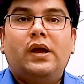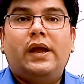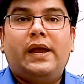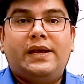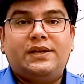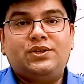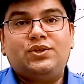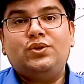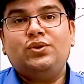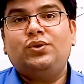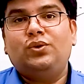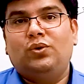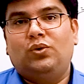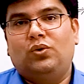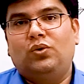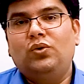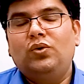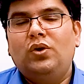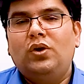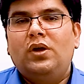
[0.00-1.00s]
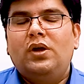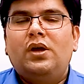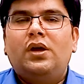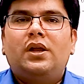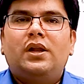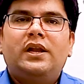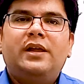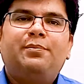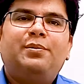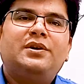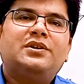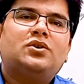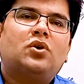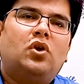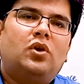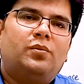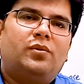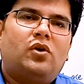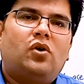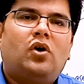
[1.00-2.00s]
As you know, lipid
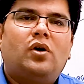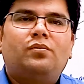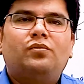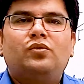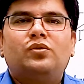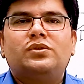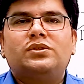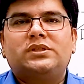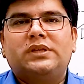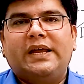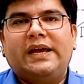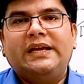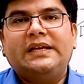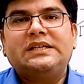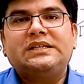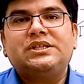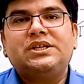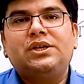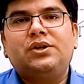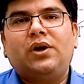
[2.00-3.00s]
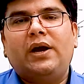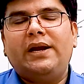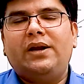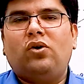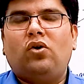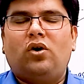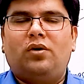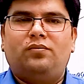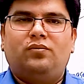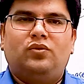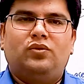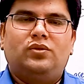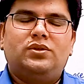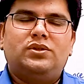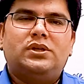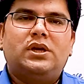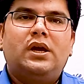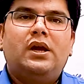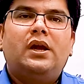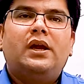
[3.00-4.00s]
soluble hormones like steroid
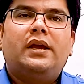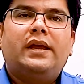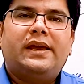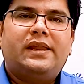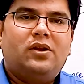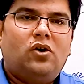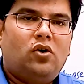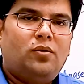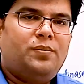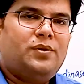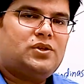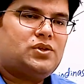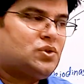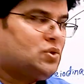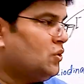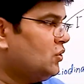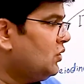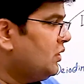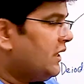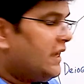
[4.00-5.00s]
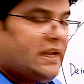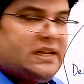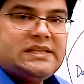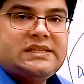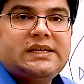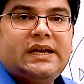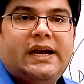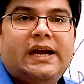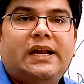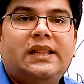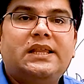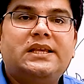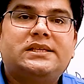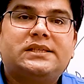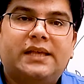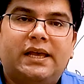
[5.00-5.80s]
hormones cannot be stored inside the